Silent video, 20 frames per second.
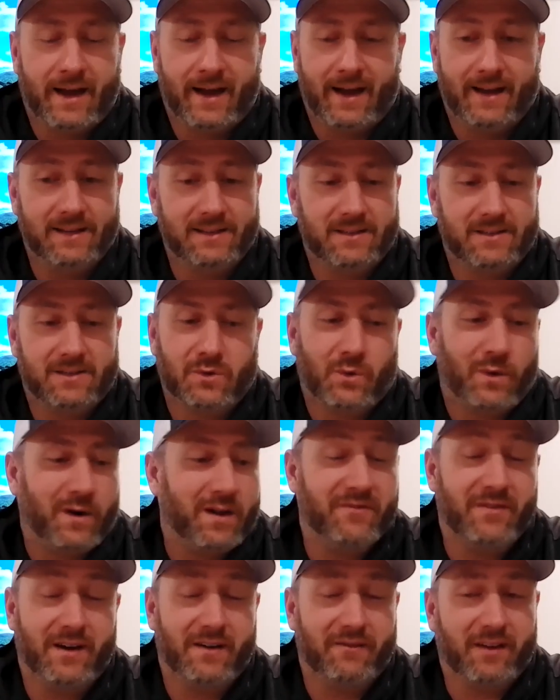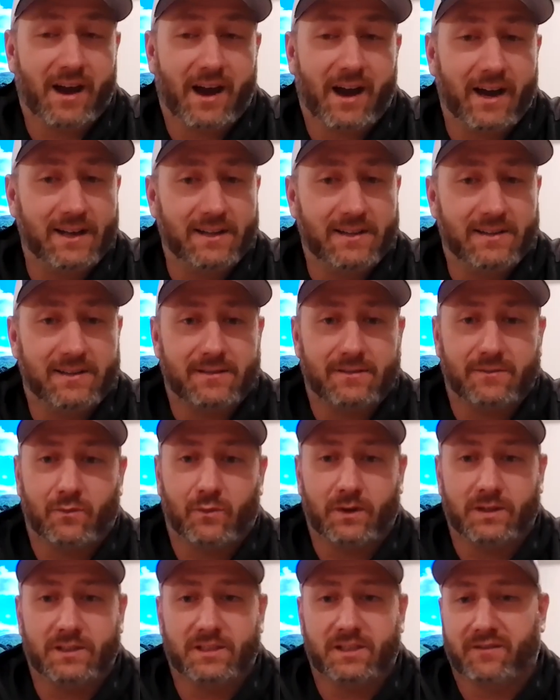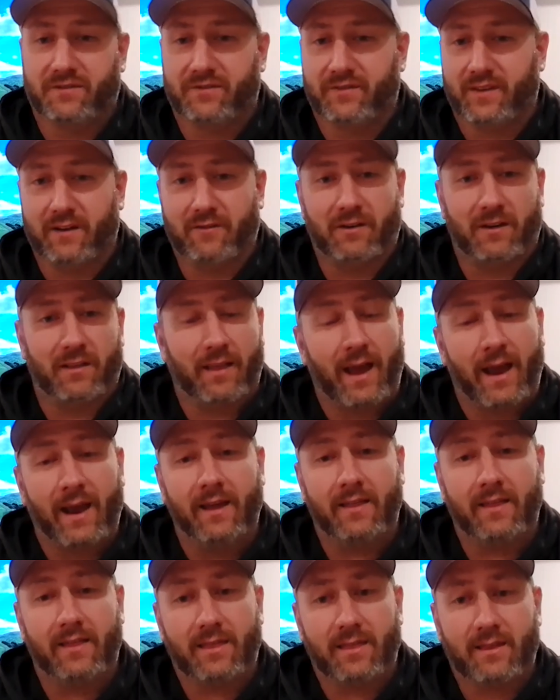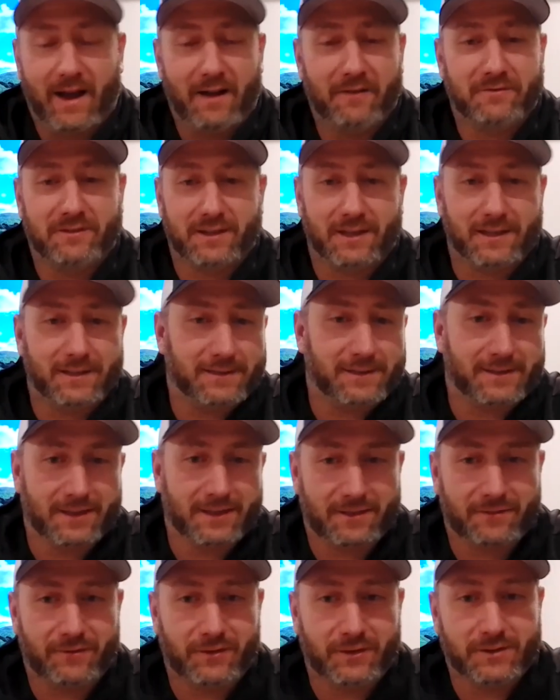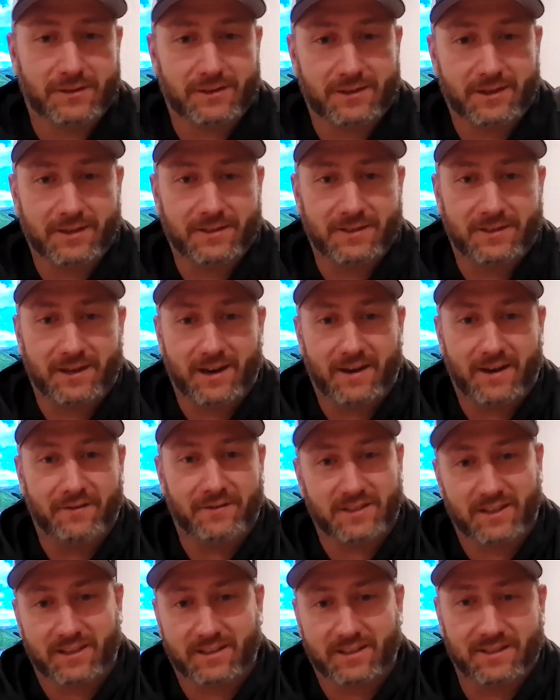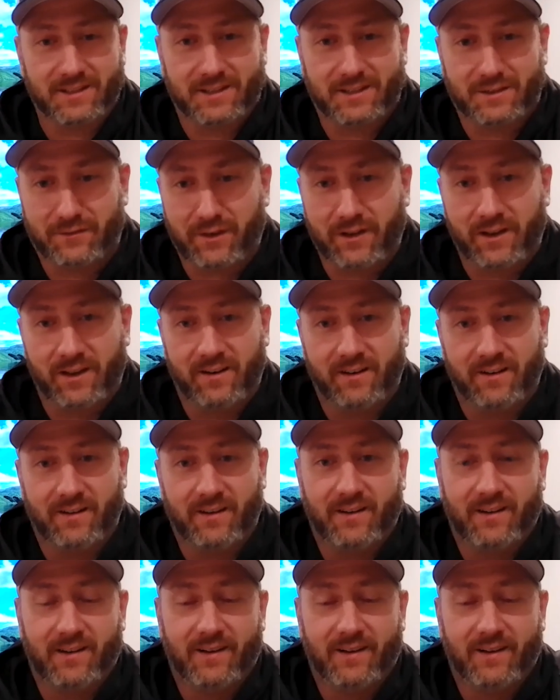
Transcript: I asked 25 guides, what's your favorite length? Half said 6'6" and half said 6 feet.